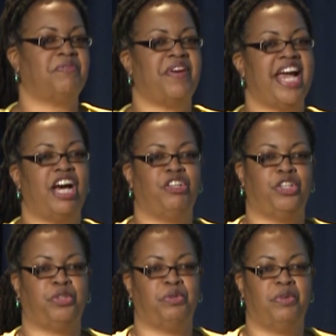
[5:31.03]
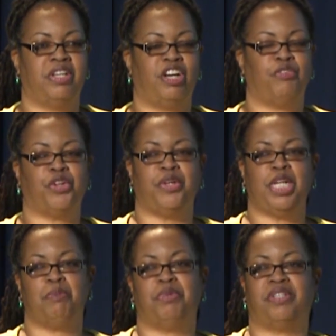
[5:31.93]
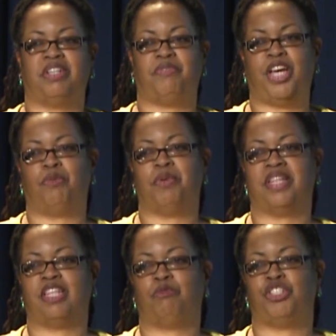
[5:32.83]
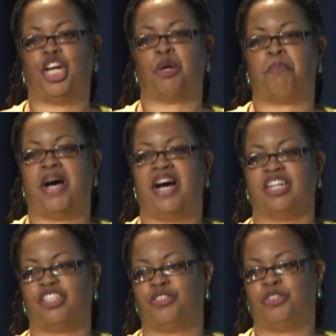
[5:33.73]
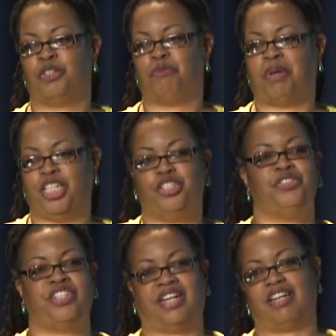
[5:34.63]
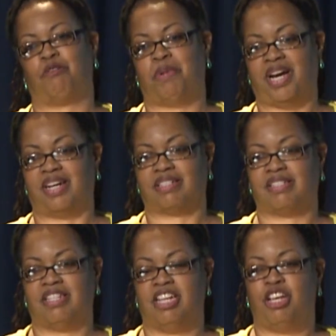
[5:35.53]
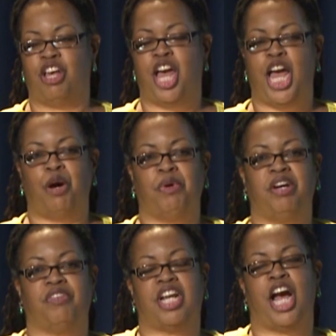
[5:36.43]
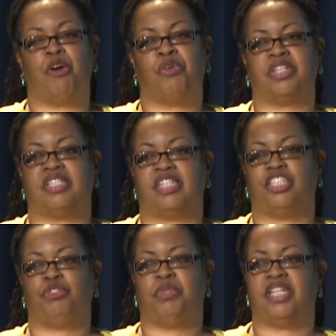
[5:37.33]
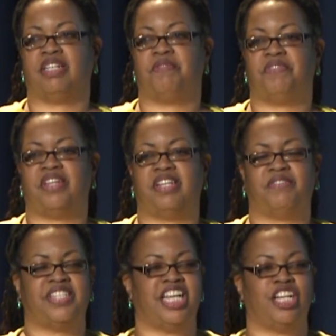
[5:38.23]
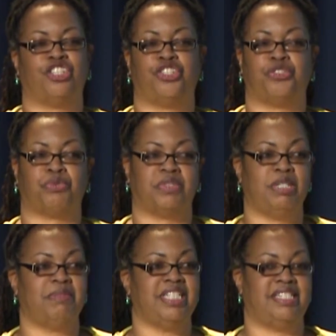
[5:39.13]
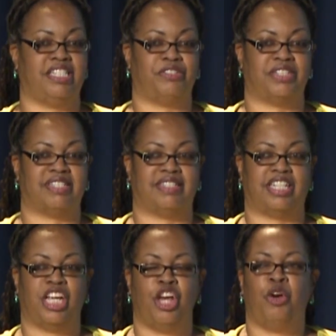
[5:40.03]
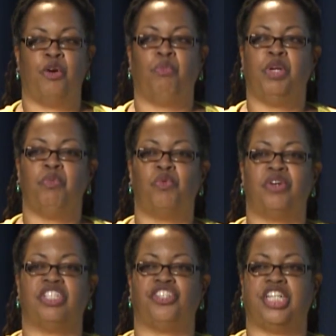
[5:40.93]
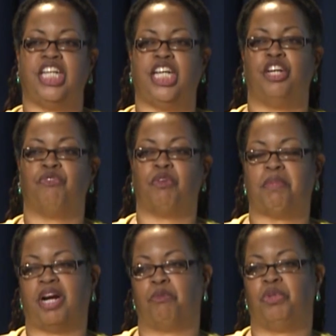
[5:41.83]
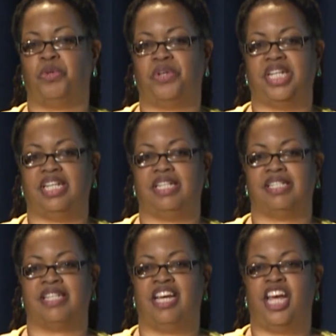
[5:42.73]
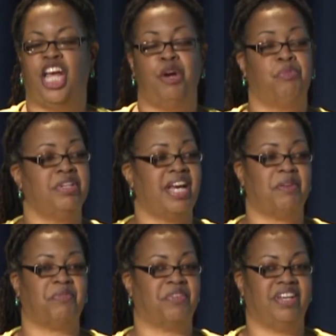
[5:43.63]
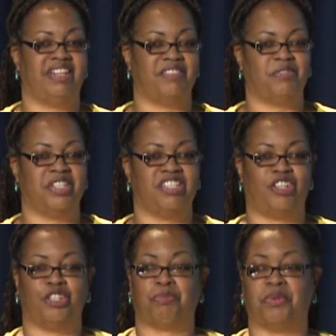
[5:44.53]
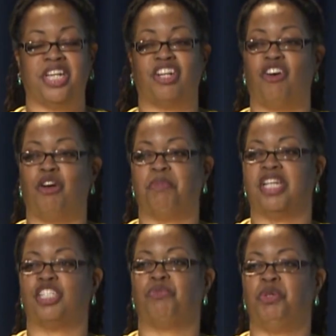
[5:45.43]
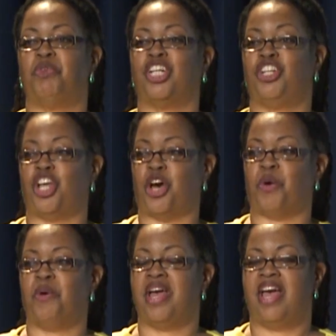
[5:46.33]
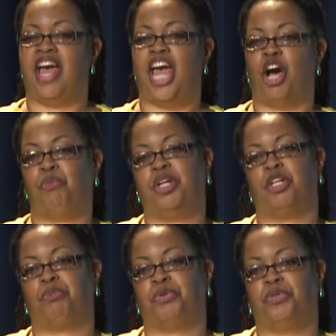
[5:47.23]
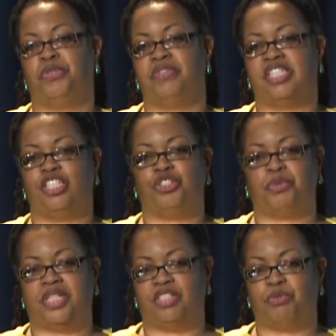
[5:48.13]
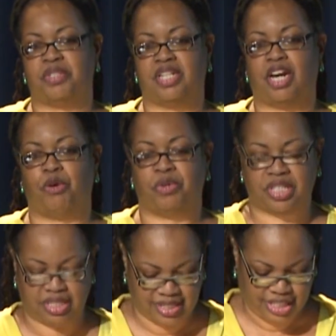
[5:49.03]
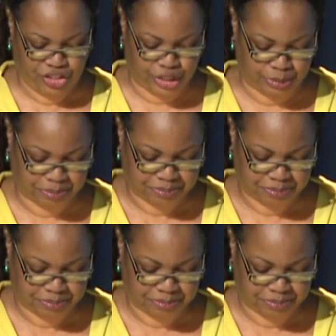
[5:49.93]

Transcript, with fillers: value of your input of helping them check a box by you checking a box. However, in our organization, we take the FEVS extremely seriously. We want to hear from our employees. And we're not afraid of the results. Bring it on because we want to know how we can improve the situation within our organization.